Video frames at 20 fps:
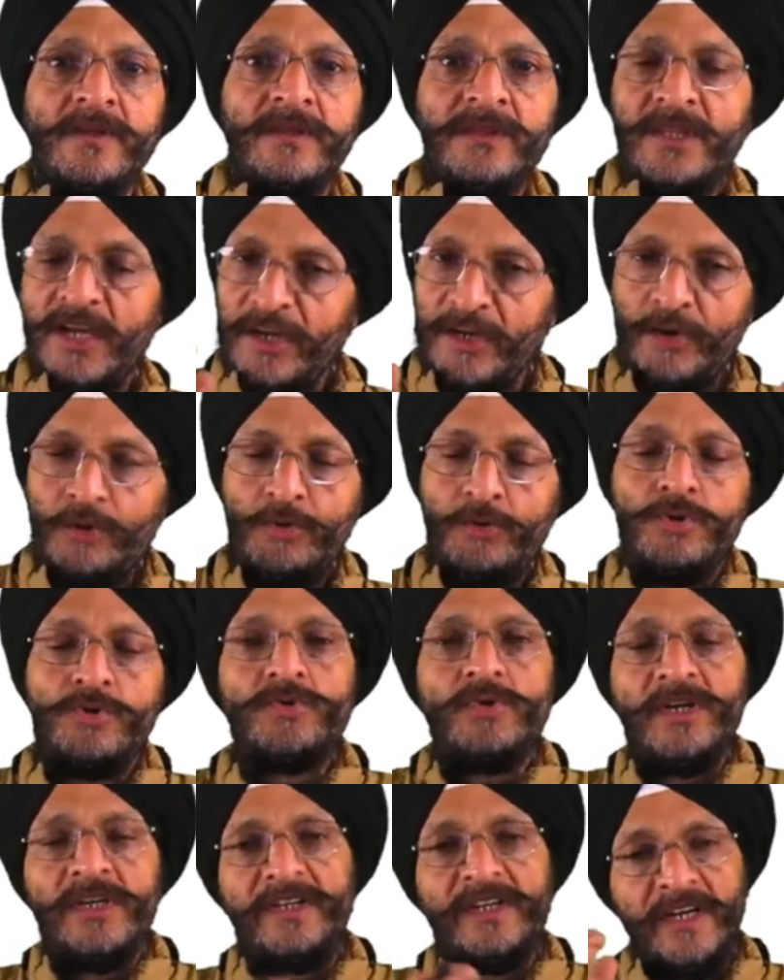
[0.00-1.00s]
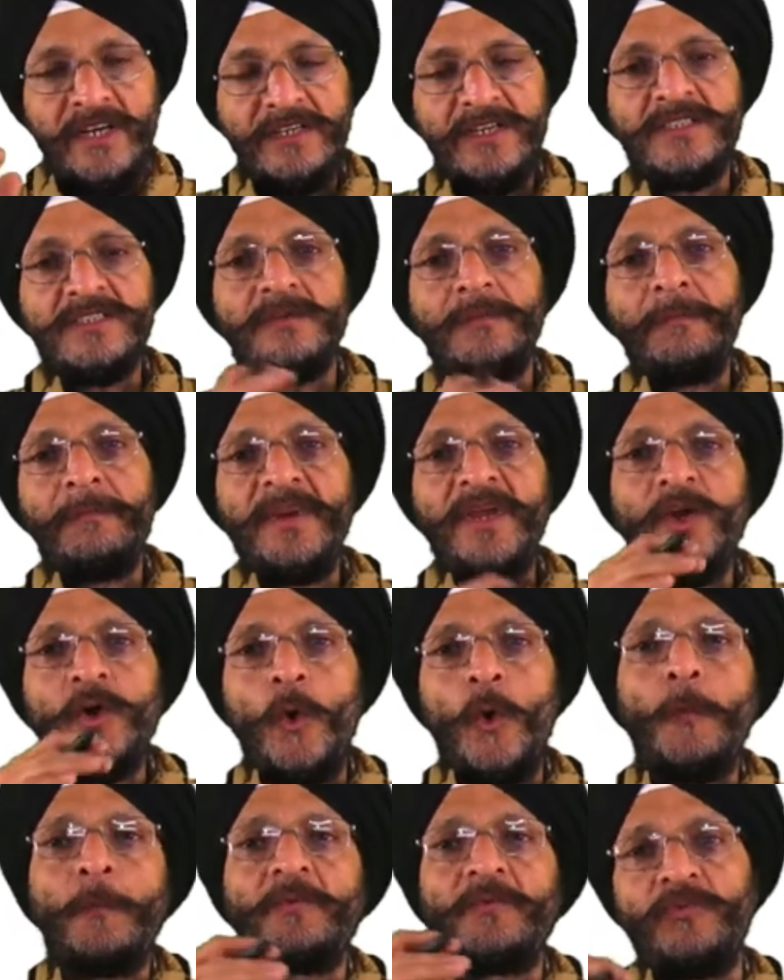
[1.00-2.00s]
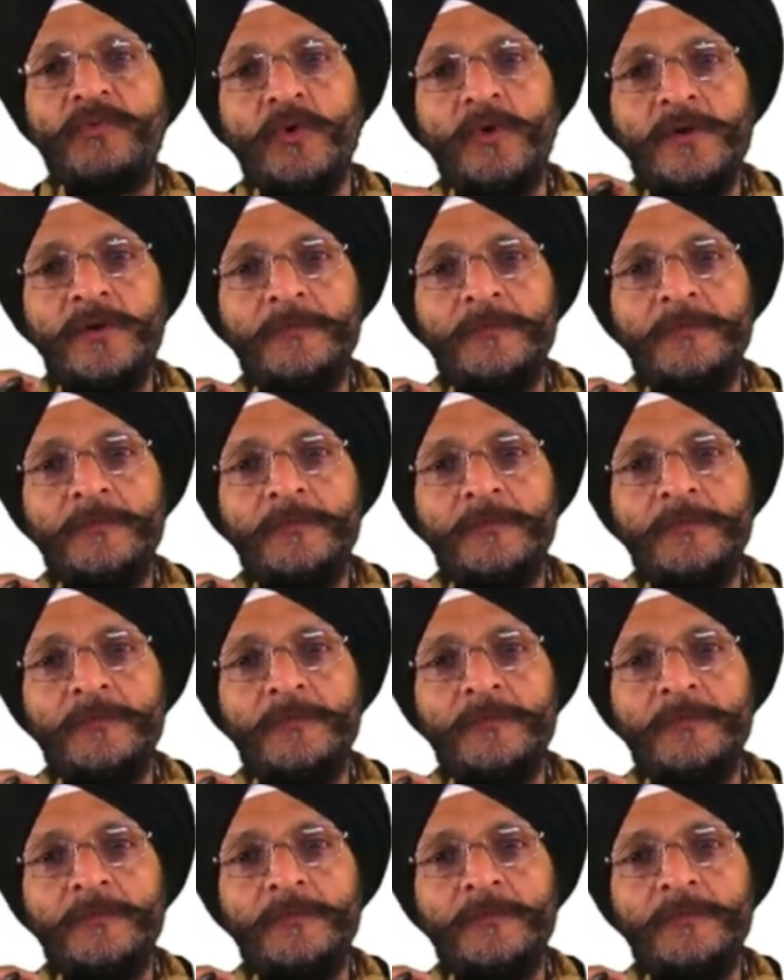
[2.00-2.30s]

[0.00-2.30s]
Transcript: The individual traders may opt for